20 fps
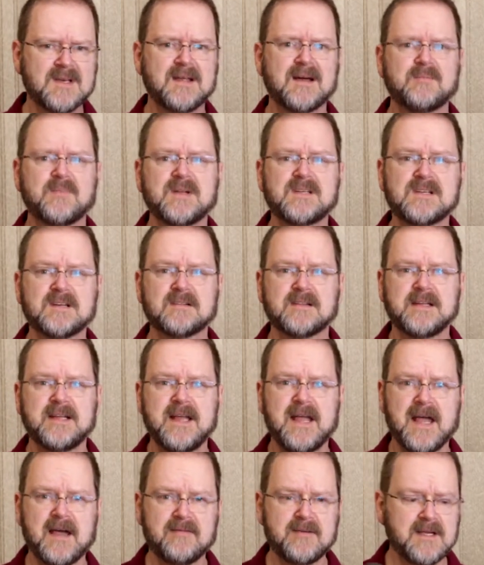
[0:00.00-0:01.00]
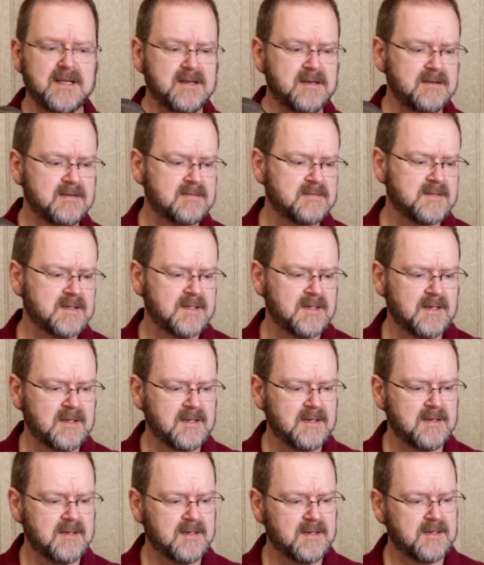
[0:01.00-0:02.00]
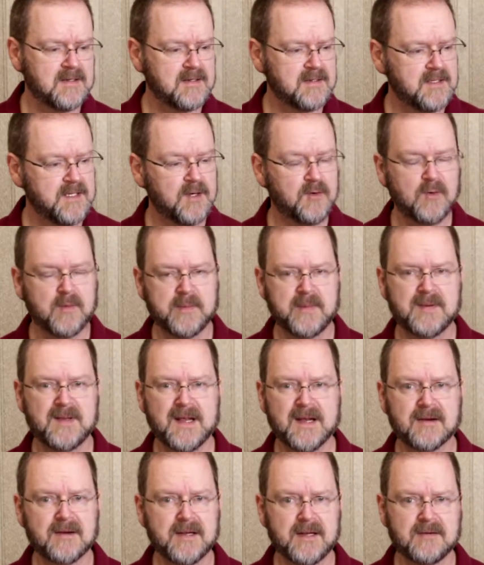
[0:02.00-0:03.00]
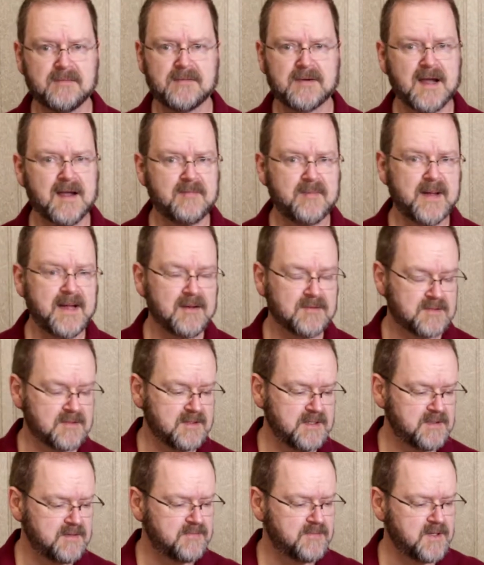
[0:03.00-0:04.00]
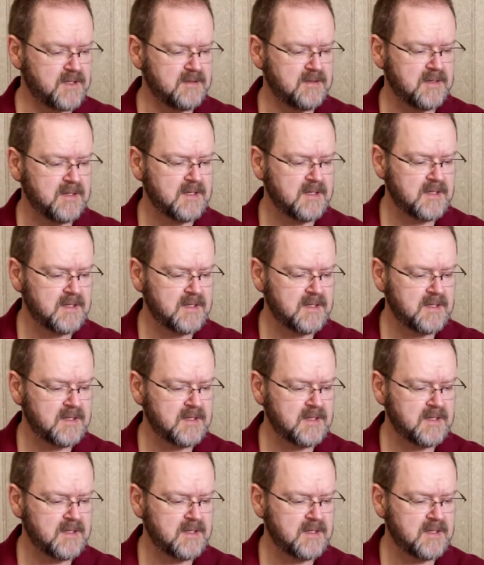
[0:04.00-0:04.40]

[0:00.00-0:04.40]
particularly heavy. You don't want to be carrying 5 pounds on each foot.